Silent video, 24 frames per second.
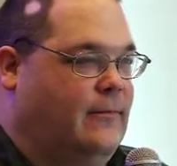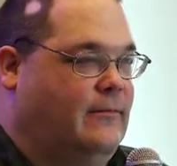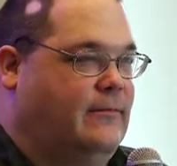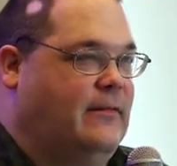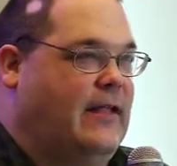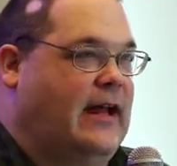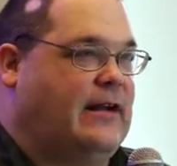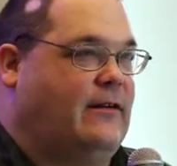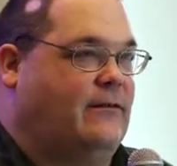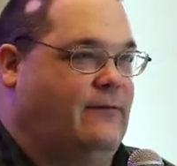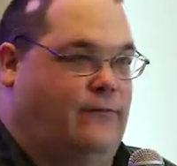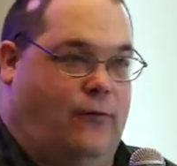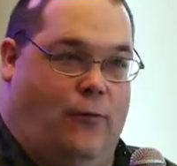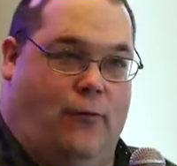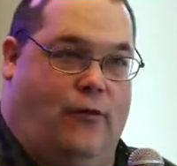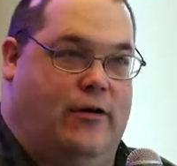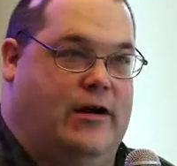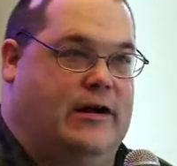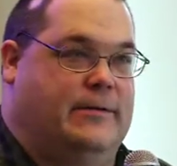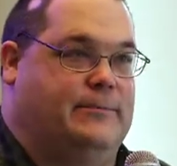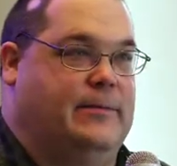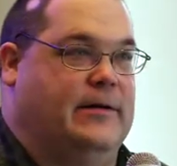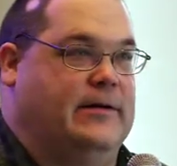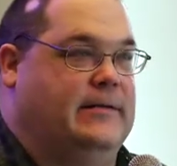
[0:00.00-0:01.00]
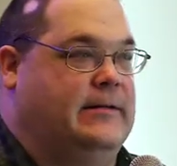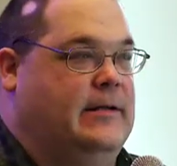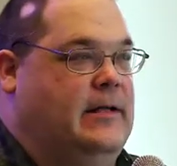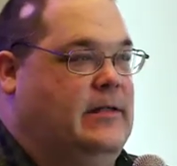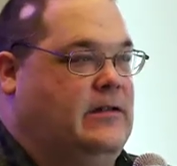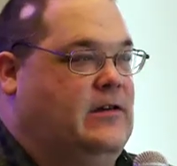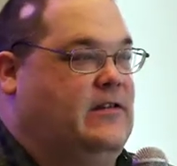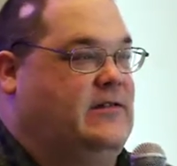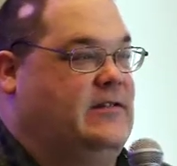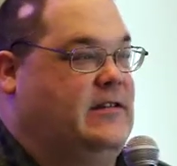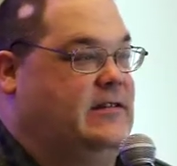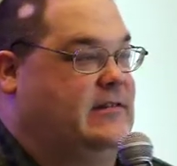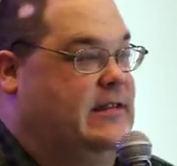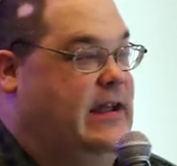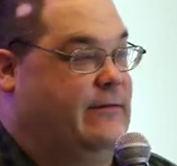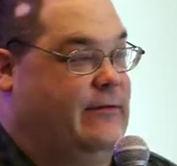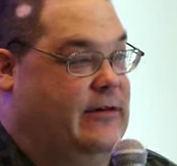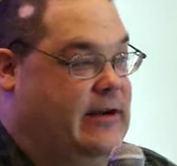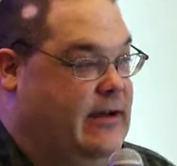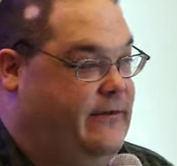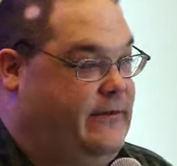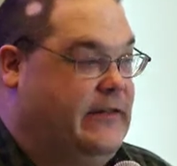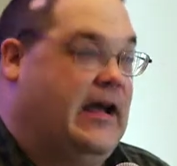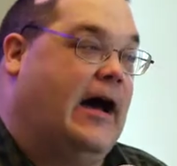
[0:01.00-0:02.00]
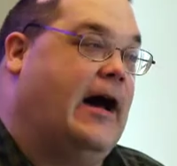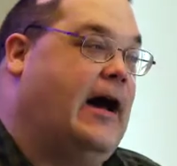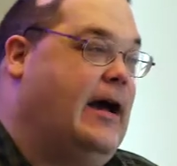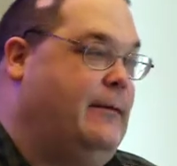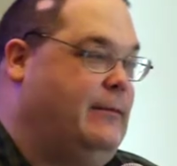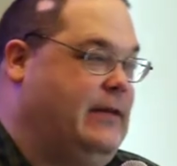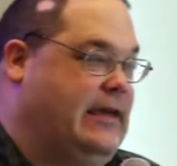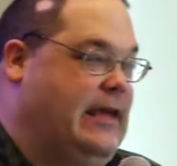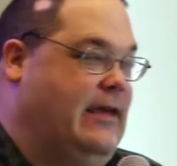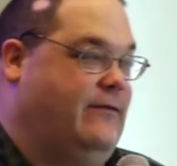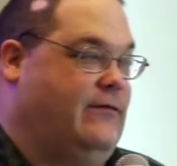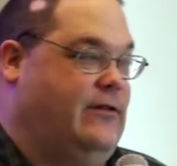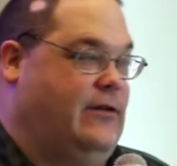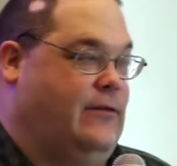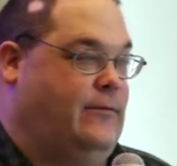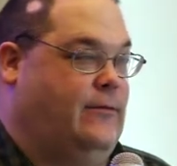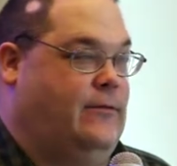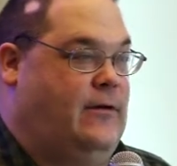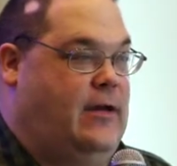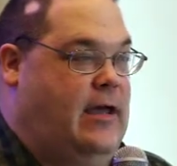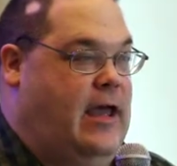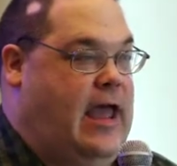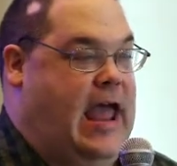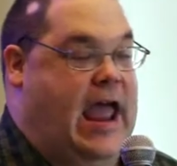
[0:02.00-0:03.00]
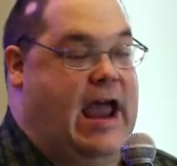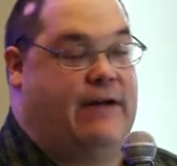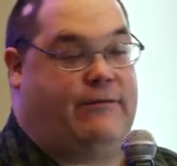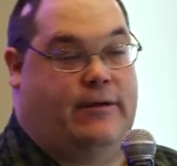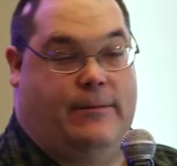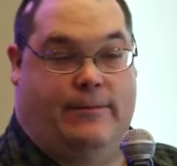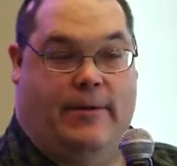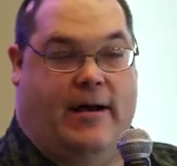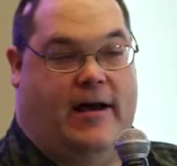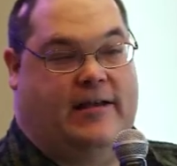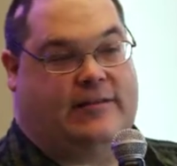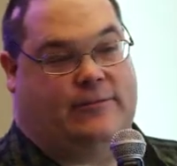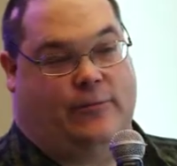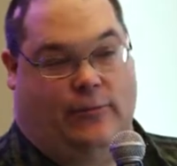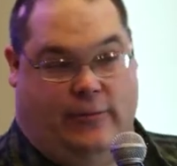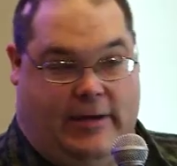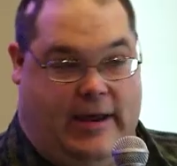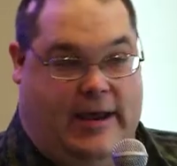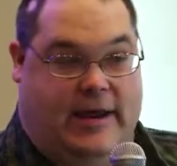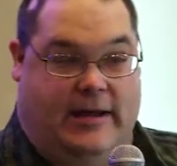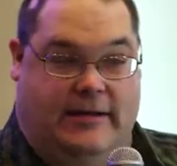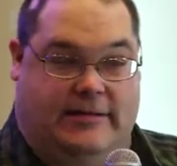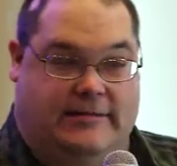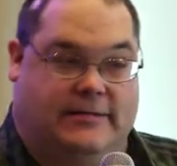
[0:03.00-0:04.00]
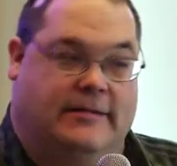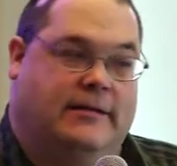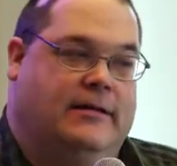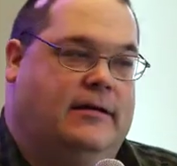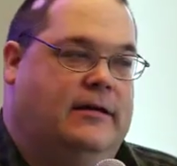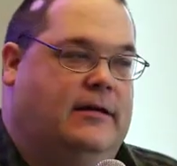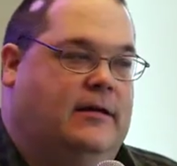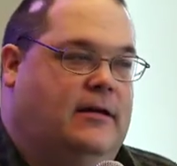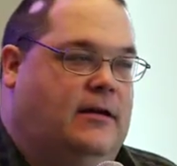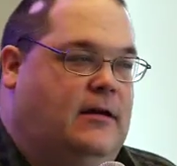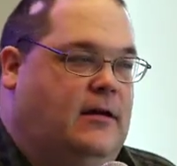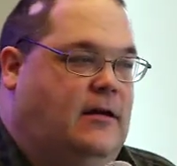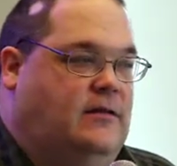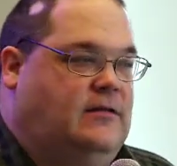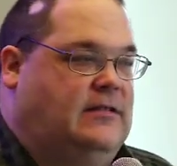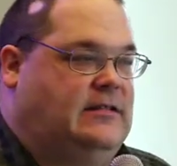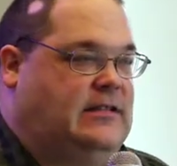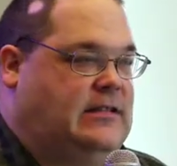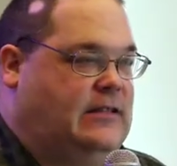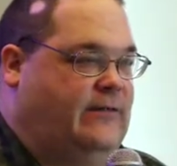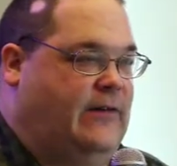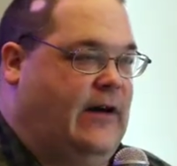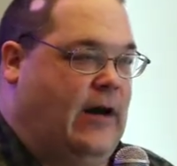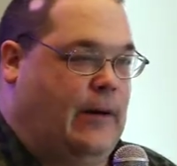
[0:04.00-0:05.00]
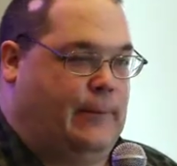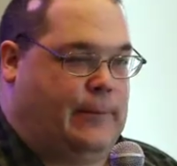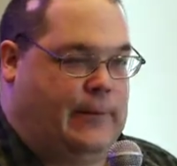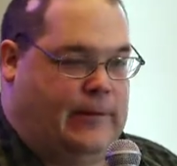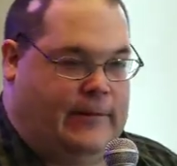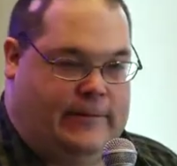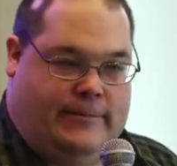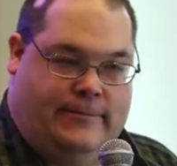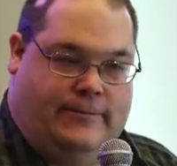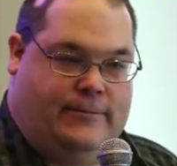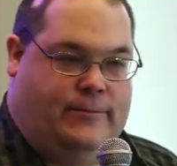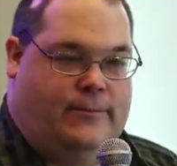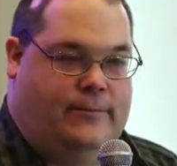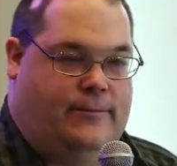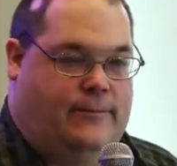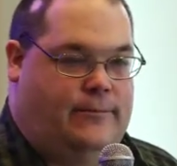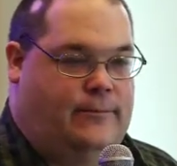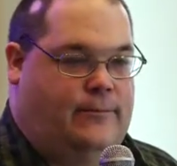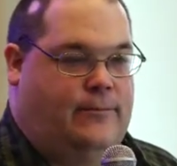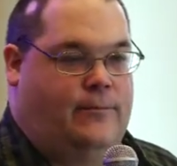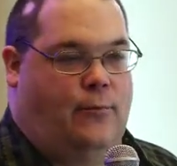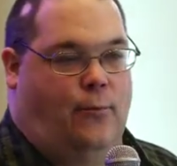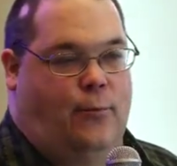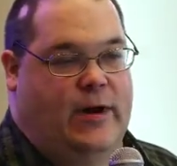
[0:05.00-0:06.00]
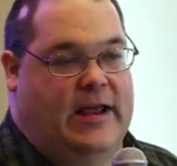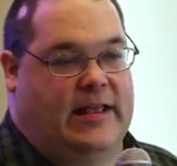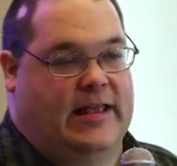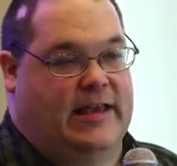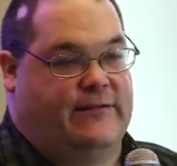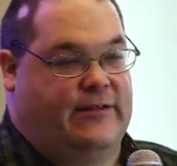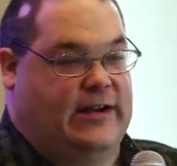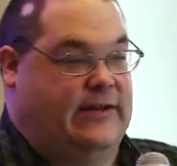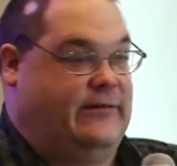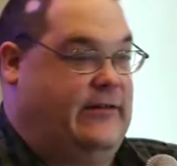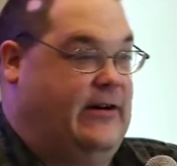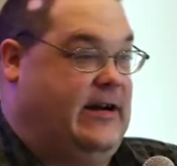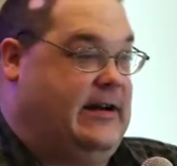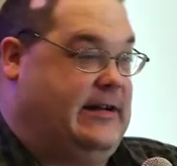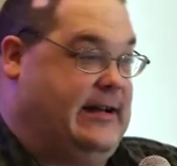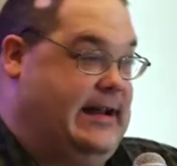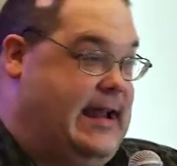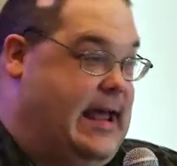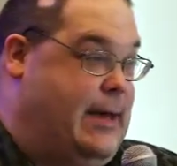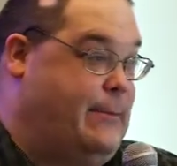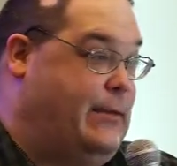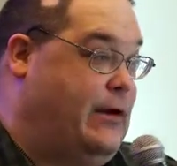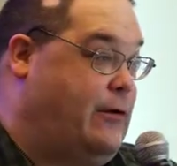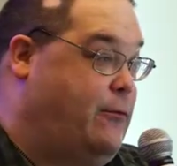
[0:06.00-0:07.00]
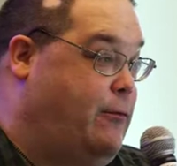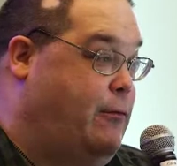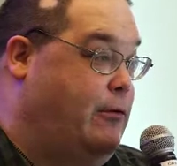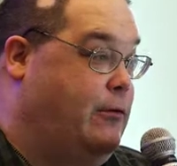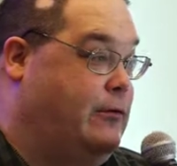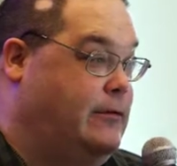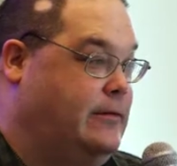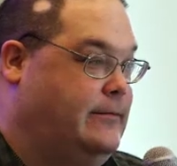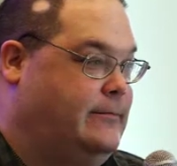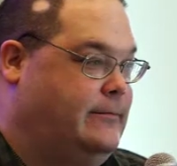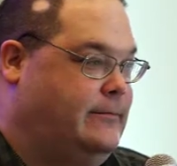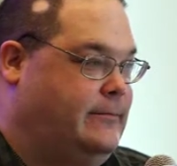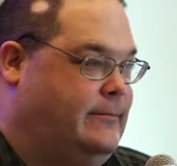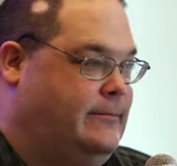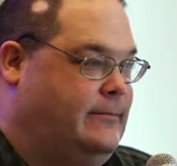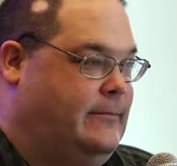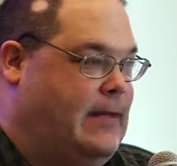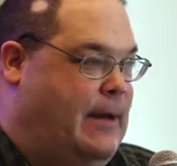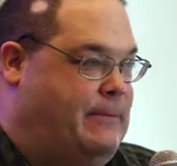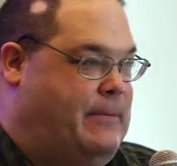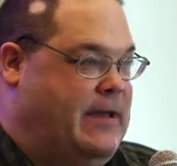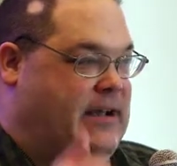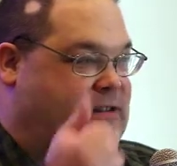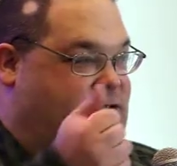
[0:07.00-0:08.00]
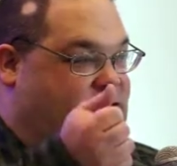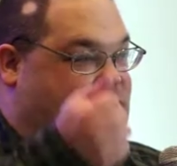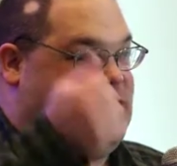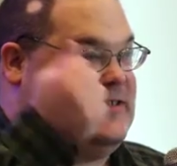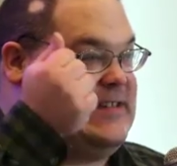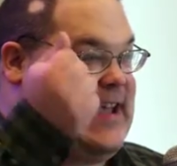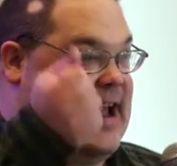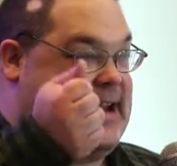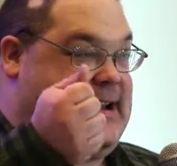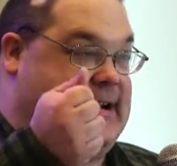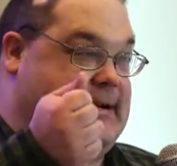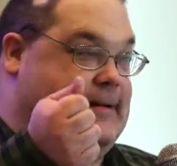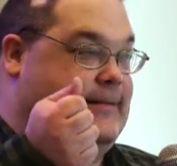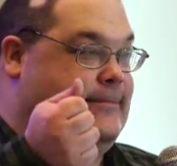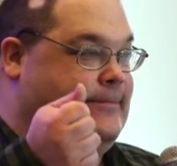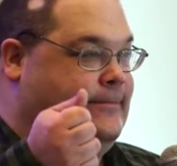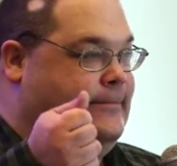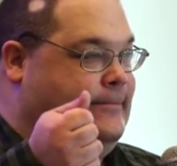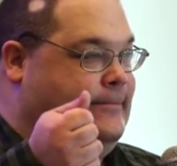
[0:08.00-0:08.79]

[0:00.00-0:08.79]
not avoid, but there's just never enough time to give you every possible case. So as a developer, we live in a very dynamic world. A picture is static.